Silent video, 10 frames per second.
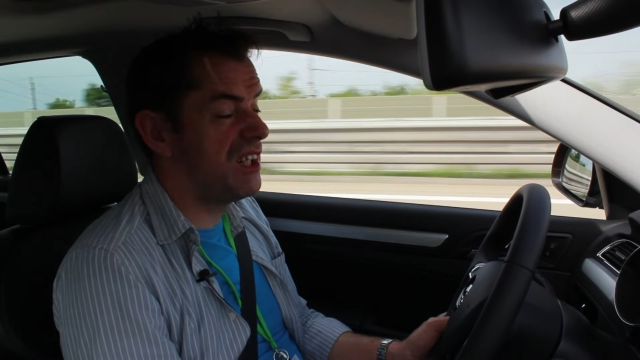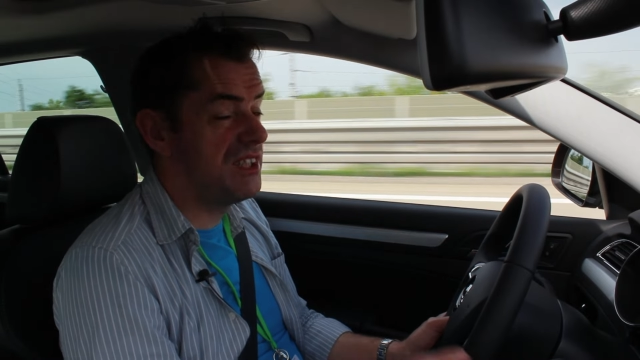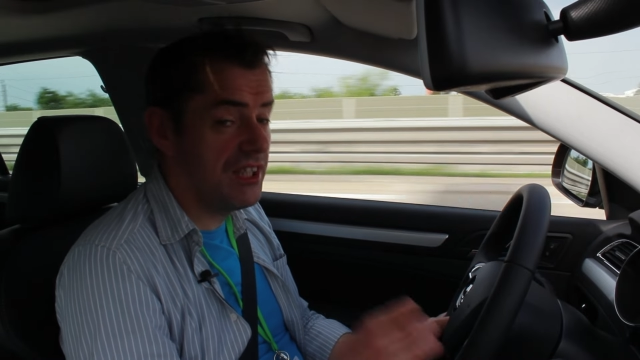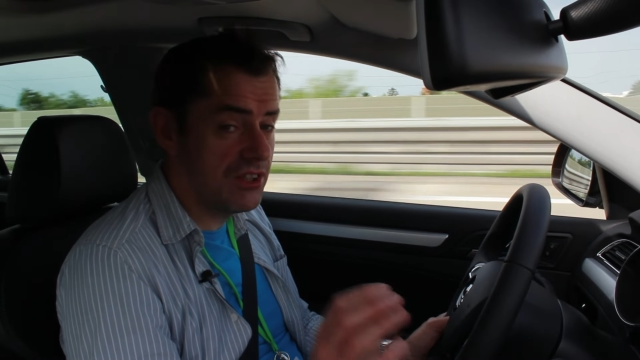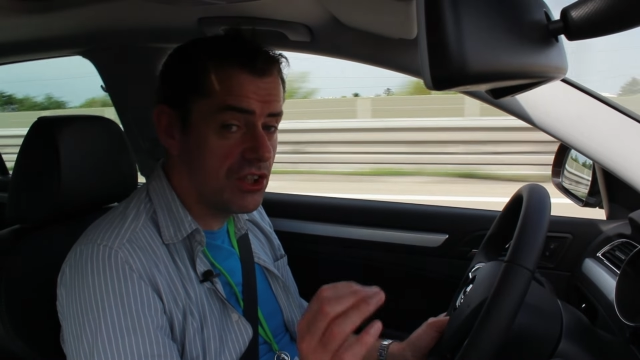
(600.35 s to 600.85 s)
I
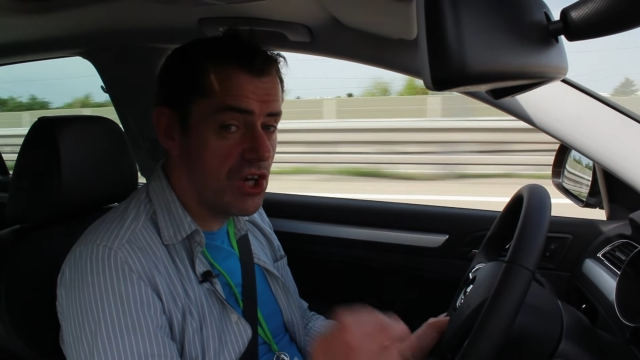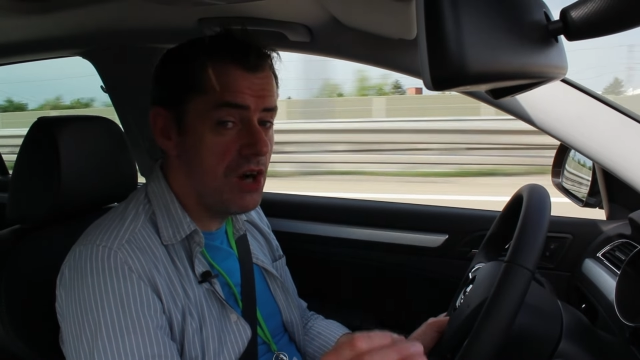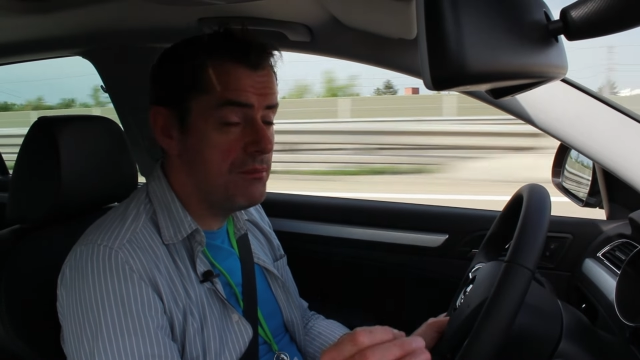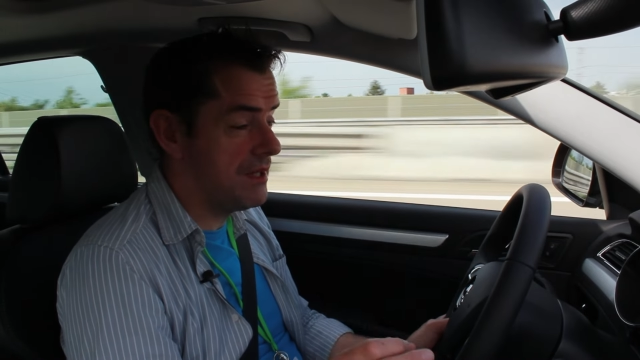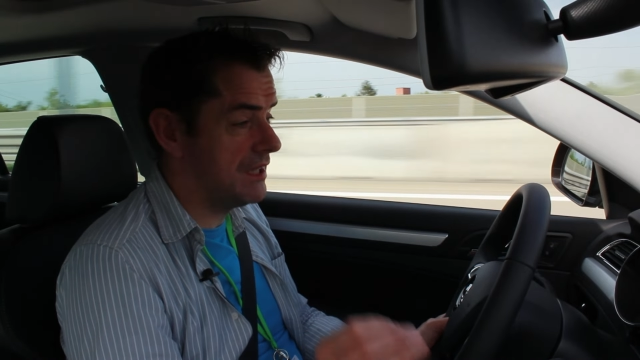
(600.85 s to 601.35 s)
think the
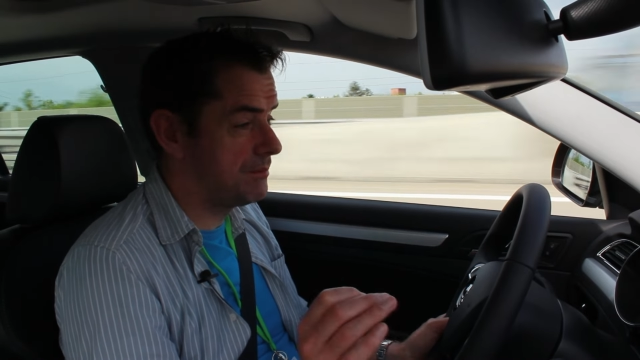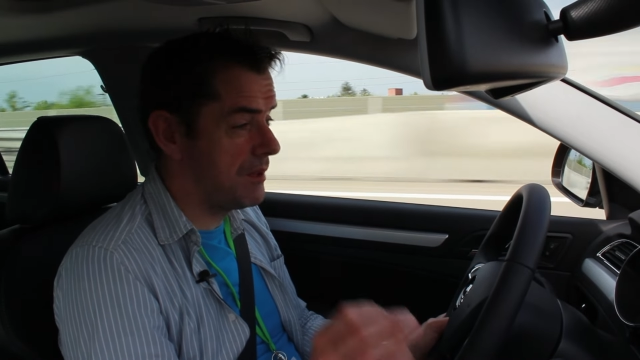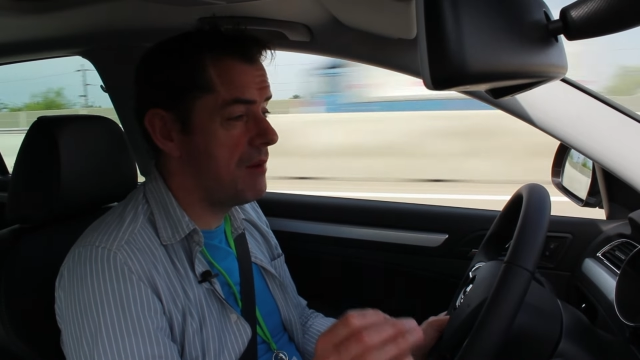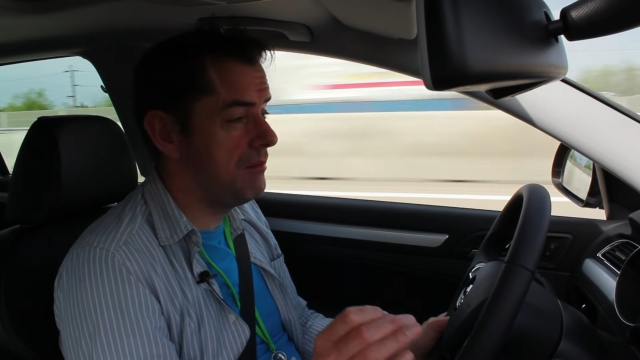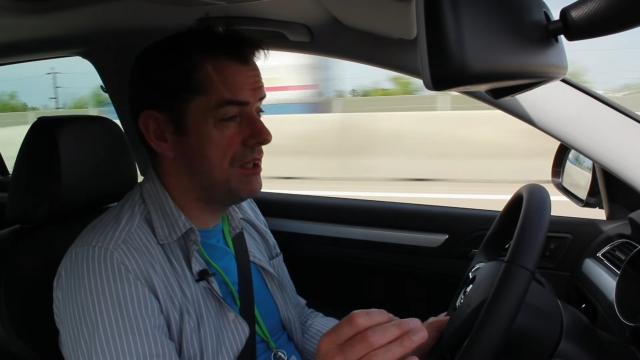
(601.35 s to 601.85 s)
combi is
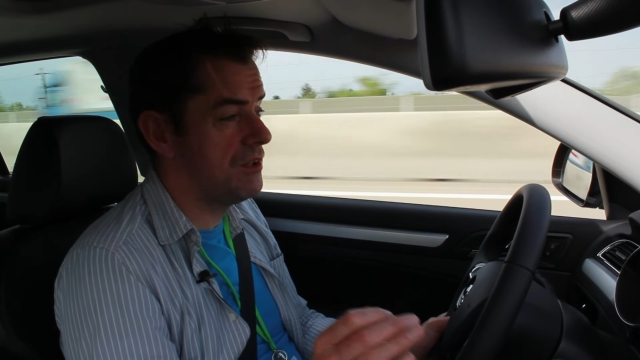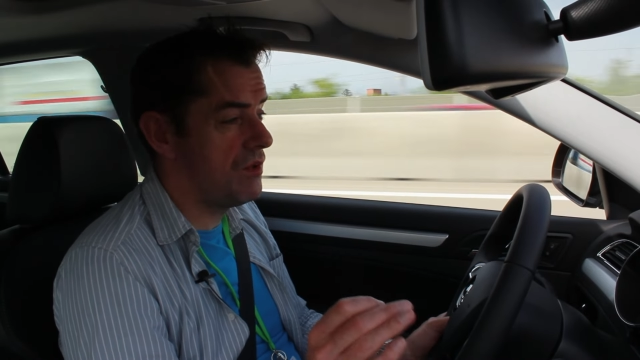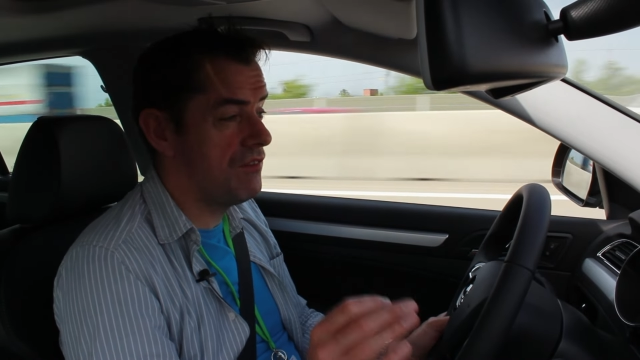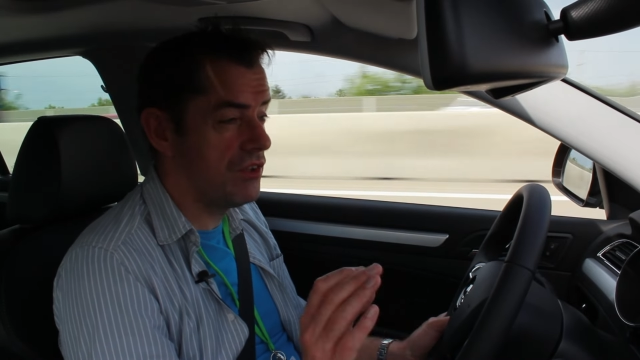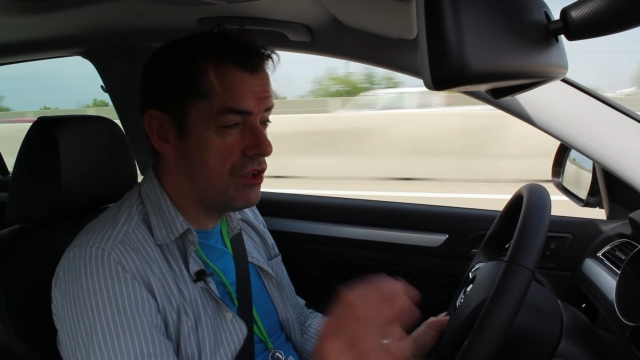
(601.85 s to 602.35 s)
probably the
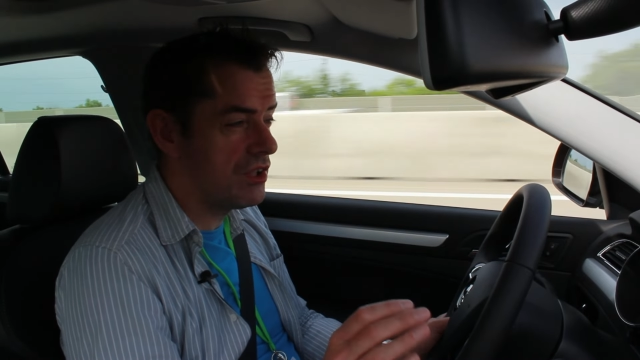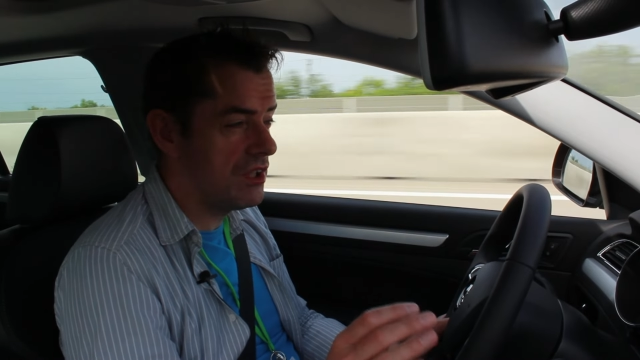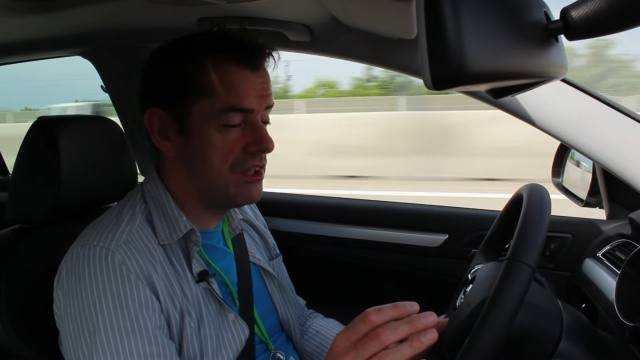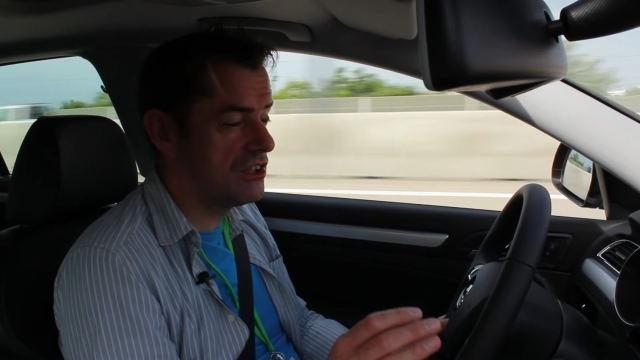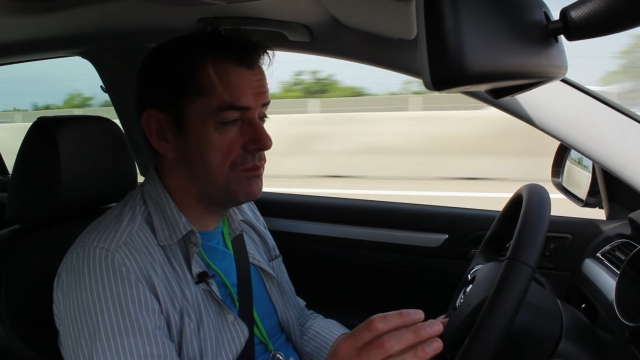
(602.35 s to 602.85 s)
one. If you're looking
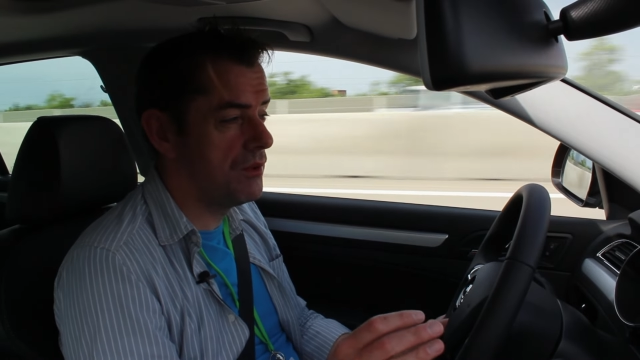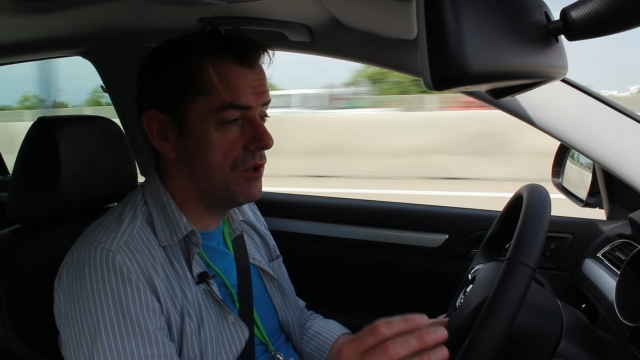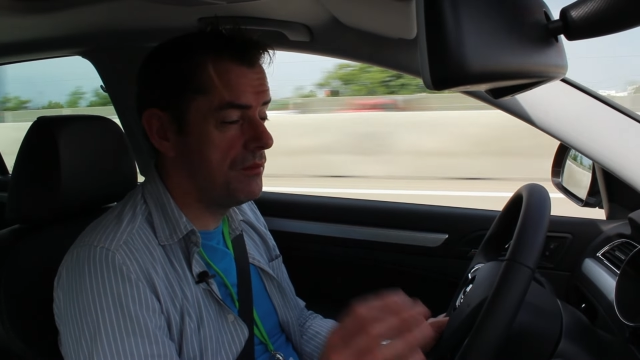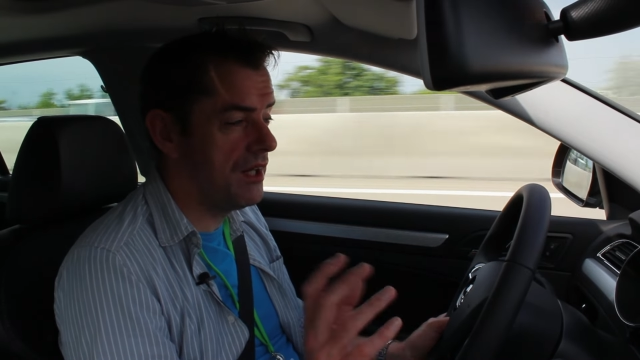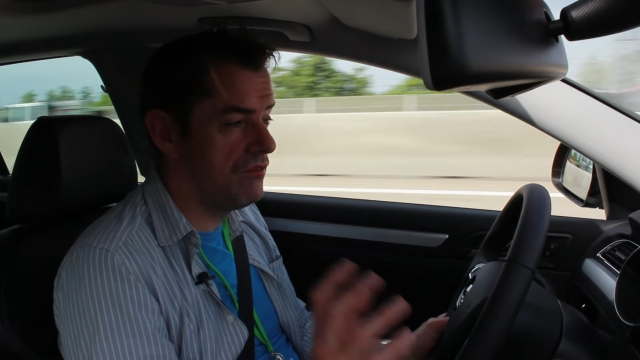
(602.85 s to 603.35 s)
at the
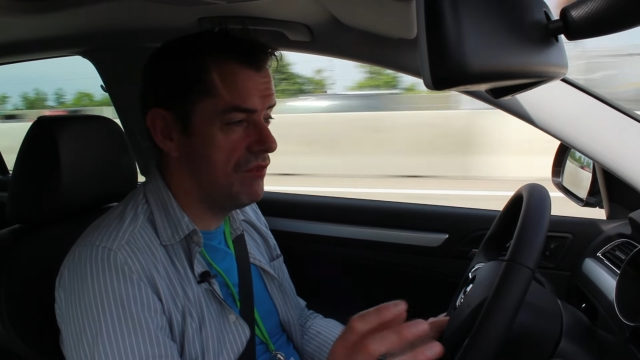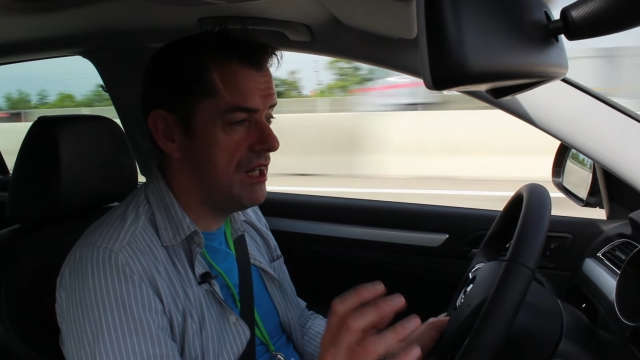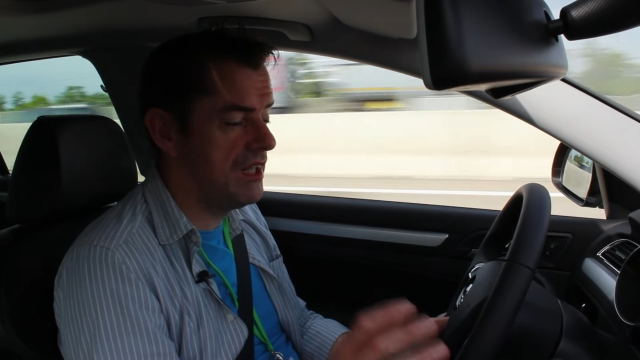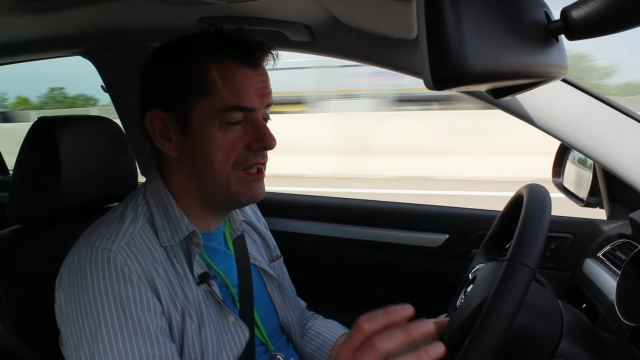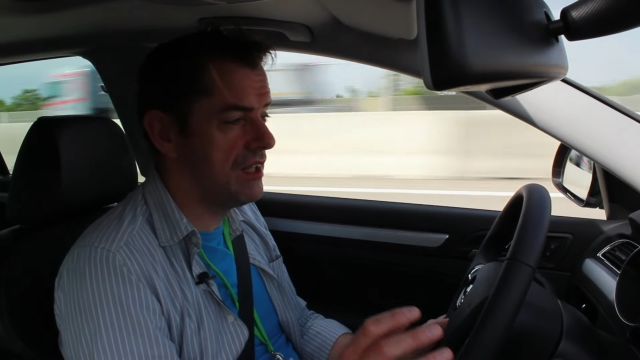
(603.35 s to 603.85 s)
Superb, I
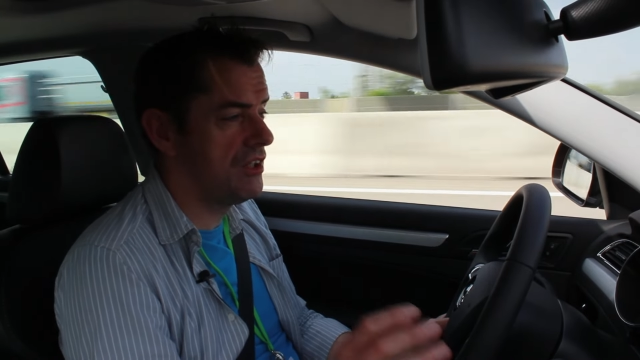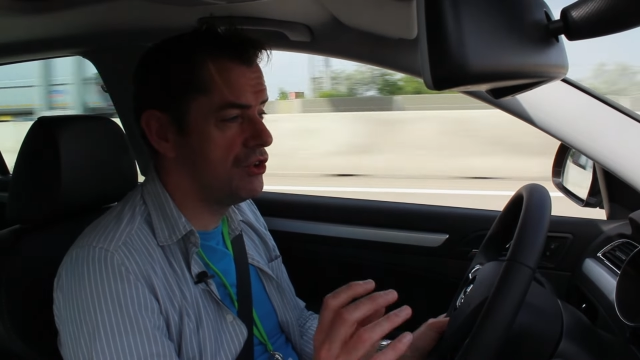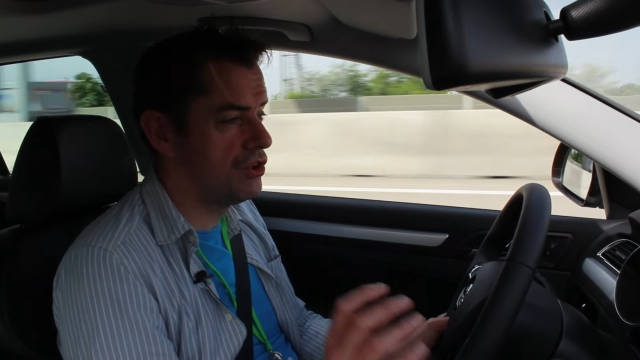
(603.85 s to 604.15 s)
really think you